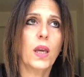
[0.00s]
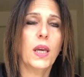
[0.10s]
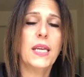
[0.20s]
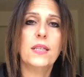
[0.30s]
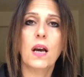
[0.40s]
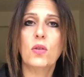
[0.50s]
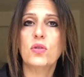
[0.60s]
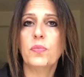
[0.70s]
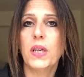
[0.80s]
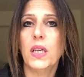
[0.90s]
he
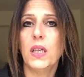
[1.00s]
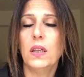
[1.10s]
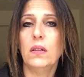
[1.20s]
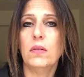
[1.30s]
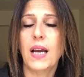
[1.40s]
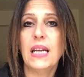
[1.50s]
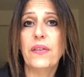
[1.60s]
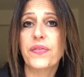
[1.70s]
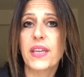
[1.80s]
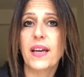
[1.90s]
told me I
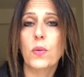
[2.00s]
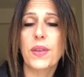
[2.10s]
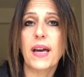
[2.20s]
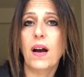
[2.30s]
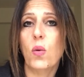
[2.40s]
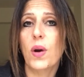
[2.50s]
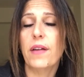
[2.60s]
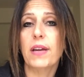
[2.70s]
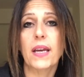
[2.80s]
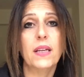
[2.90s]
left there without
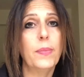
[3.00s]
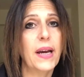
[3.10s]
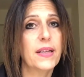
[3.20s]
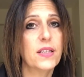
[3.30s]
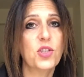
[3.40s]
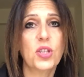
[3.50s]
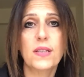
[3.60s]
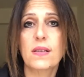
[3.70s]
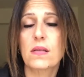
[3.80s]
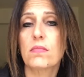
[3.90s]
wearing any
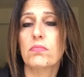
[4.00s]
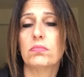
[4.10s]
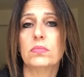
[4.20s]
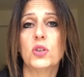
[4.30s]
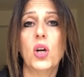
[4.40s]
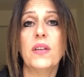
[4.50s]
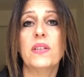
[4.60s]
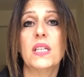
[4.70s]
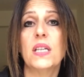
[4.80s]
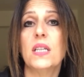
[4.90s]
bandages, not
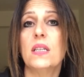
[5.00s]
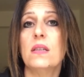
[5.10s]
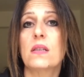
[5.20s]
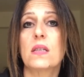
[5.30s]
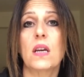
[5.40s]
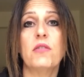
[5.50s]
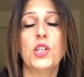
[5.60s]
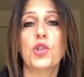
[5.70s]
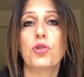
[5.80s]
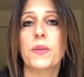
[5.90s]
even any steri
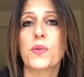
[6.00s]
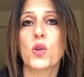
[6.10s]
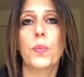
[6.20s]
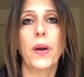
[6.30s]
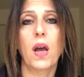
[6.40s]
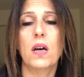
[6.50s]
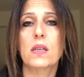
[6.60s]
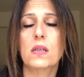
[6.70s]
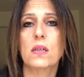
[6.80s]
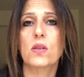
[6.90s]
strips or
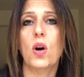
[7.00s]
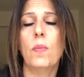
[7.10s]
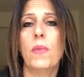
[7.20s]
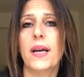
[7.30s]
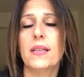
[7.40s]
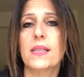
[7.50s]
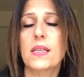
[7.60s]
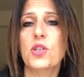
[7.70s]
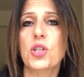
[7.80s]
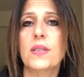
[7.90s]
plasters on my
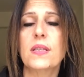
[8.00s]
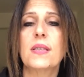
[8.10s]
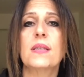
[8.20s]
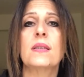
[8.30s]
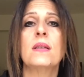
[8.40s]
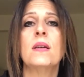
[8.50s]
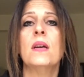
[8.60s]
incisions.